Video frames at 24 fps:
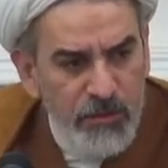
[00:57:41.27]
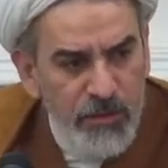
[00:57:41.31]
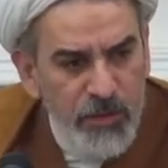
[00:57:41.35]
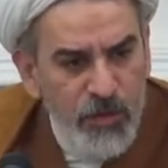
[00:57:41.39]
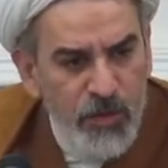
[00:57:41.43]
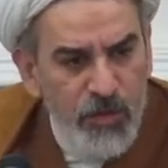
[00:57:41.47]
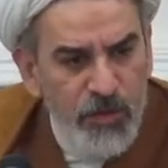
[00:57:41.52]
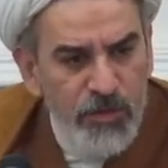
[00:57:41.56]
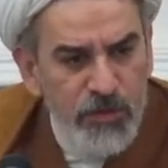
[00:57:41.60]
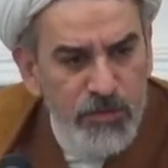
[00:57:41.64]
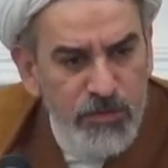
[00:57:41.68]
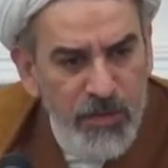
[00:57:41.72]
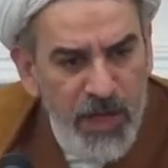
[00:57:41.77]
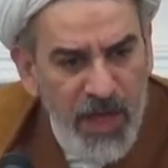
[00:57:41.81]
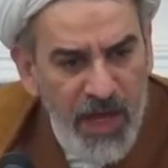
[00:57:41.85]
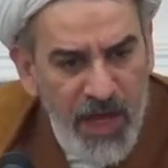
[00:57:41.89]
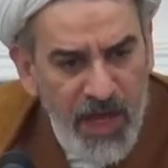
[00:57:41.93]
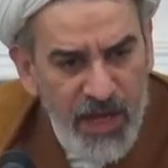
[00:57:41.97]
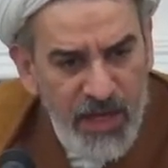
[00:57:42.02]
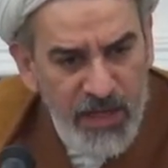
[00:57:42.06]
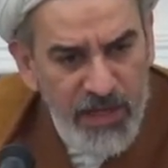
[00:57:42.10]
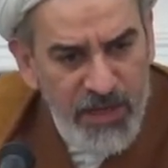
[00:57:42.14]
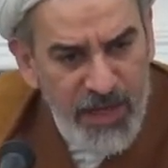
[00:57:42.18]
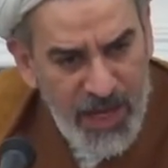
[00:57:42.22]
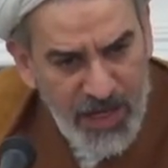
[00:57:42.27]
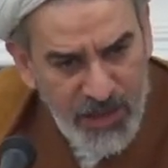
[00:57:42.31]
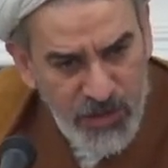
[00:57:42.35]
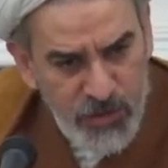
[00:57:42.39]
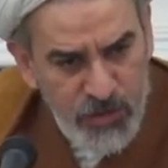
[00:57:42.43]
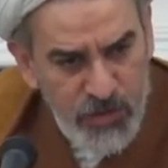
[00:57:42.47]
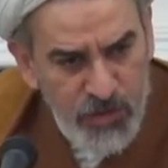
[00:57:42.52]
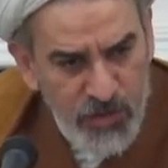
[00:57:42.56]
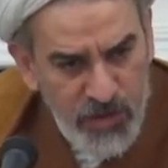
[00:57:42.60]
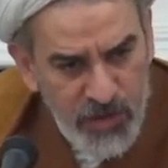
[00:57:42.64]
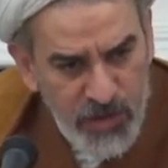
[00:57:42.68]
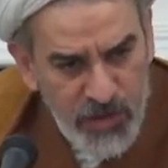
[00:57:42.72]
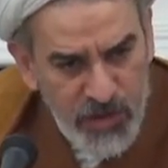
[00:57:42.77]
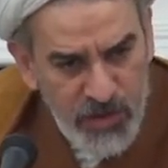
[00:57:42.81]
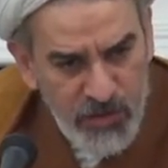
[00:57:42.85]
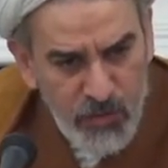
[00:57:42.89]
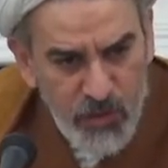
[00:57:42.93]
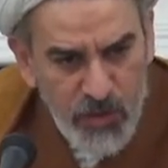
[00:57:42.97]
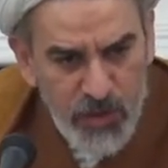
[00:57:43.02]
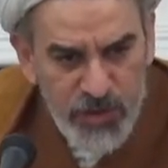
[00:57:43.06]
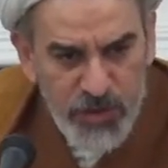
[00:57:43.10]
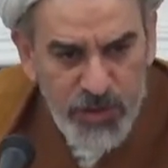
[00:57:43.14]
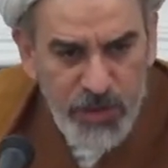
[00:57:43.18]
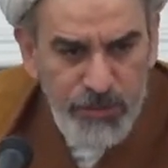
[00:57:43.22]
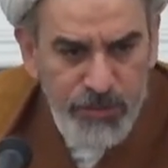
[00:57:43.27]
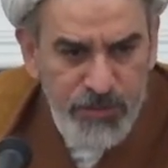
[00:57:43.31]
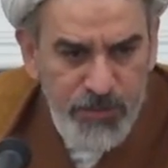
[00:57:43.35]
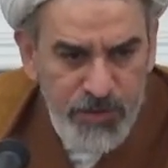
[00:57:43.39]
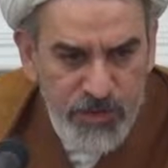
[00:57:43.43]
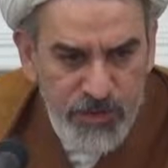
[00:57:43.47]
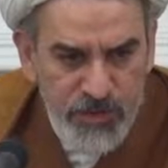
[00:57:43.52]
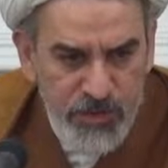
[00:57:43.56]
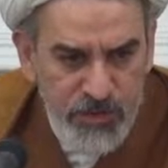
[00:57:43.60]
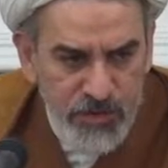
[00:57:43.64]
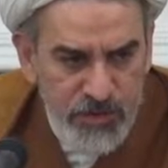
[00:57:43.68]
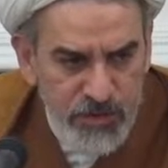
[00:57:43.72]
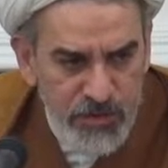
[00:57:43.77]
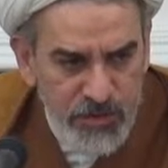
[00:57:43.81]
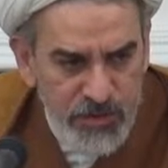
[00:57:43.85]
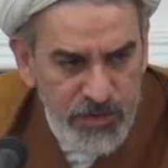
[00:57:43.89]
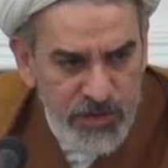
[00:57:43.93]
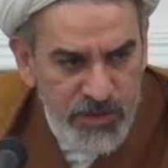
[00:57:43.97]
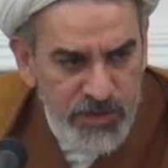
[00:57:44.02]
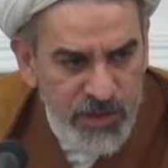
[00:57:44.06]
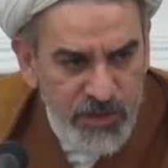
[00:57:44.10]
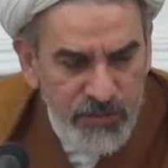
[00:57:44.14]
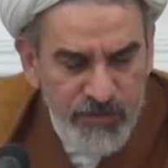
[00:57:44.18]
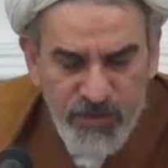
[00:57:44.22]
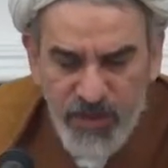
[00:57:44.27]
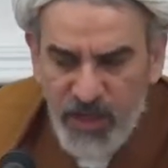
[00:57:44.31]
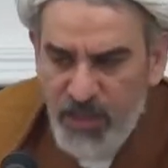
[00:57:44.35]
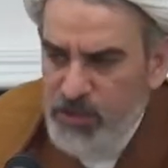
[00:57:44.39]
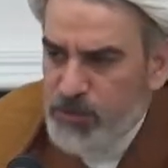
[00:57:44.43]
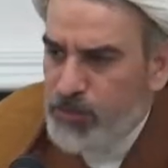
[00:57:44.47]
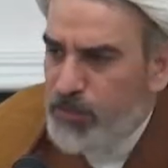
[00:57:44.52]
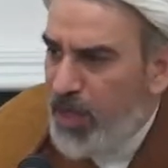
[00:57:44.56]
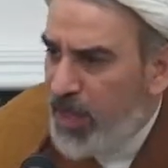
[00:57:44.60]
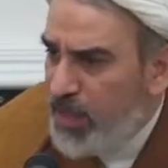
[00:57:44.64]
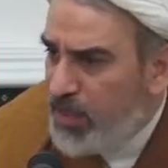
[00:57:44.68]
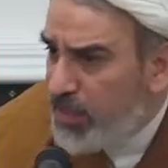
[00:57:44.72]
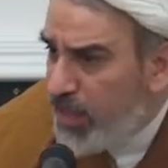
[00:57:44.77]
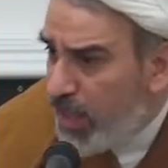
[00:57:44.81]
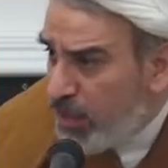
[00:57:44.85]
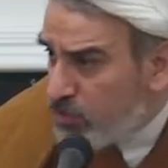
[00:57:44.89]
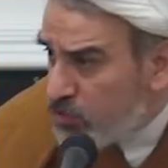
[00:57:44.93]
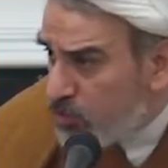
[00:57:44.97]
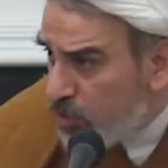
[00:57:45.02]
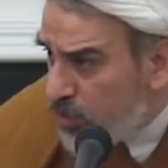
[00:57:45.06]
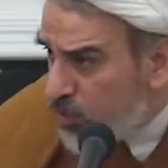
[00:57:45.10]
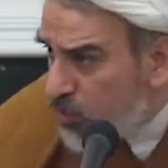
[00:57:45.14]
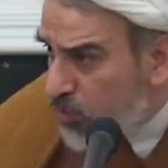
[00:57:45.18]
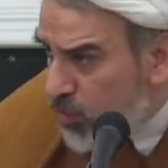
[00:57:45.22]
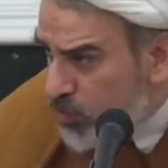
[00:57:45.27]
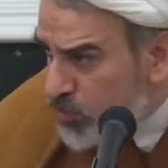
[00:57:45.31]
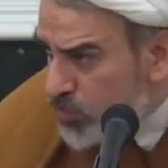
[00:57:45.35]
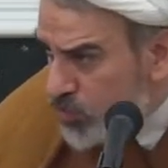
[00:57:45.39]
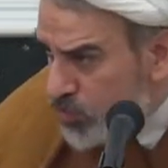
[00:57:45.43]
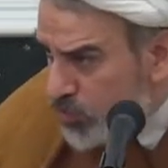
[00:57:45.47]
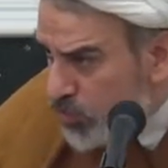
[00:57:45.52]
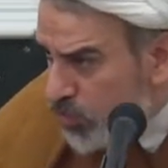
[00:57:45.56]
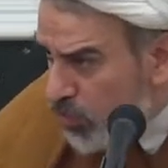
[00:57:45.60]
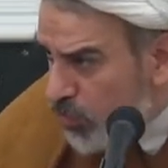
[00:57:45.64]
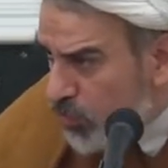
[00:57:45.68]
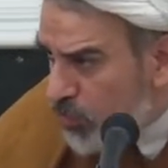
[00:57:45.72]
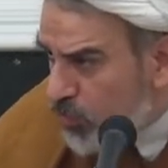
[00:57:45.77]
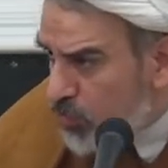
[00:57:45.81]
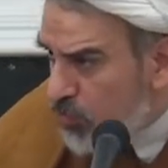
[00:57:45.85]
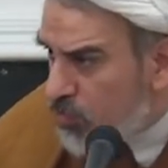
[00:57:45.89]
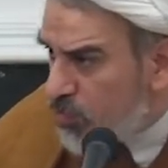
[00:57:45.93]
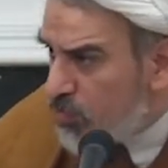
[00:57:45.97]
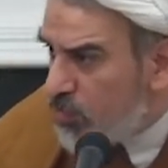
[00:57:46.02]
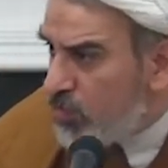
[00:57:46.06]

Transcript: Because man naturally worships, the same way as man naturally wants to know.